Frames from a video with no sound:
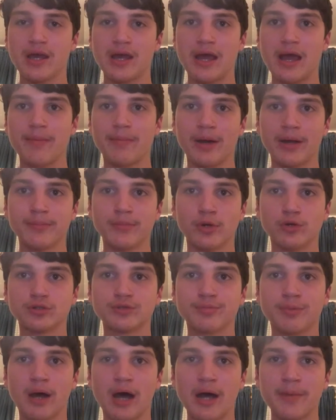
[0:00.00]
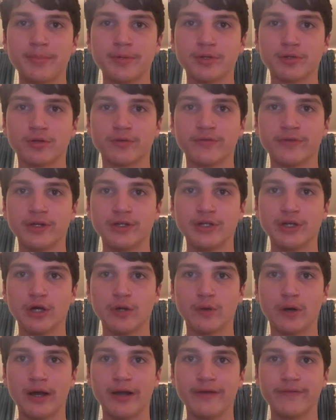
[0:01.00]
and my most popular
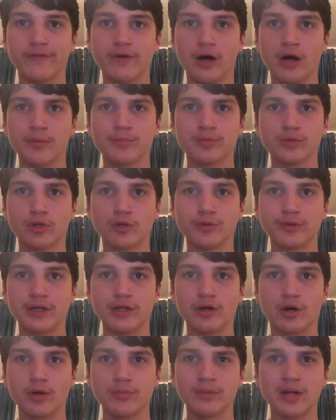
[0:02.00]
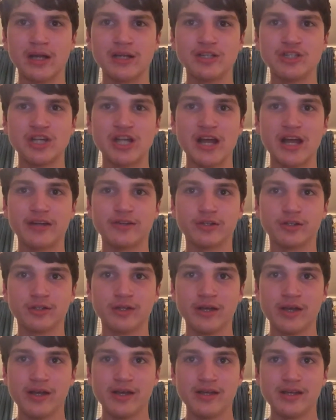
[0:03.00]
video I have uploaded on my channel
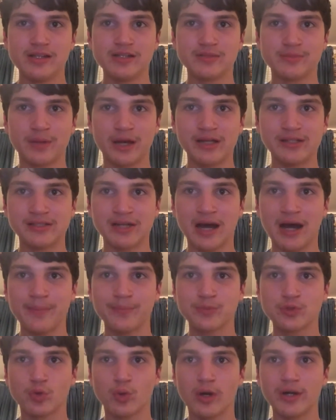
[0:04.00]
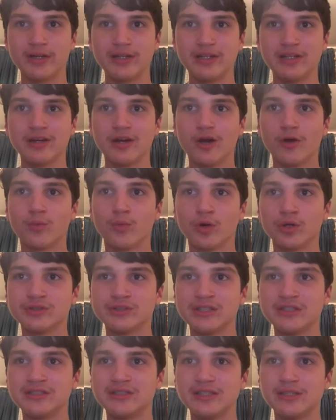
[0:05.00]
is my top 20 Walt
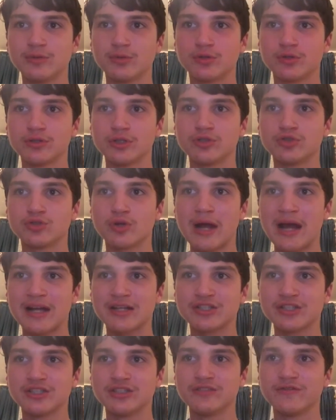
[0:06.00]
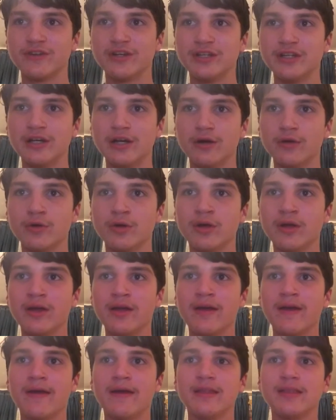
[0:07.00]
Disney World attractions video.
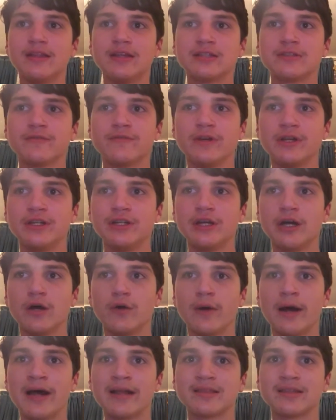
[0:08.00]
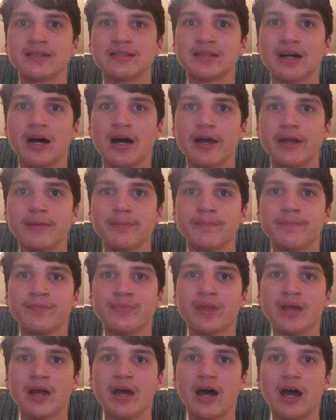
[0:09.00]
This video, at the time
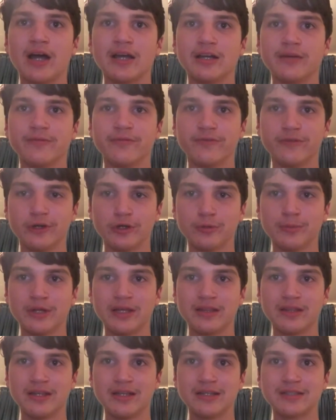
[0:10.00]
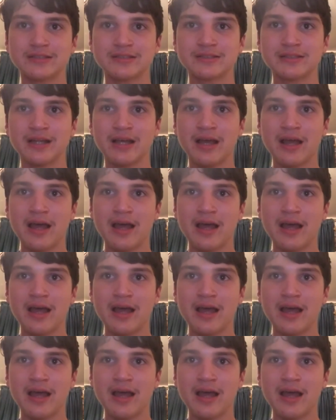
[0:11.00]
I am filming this,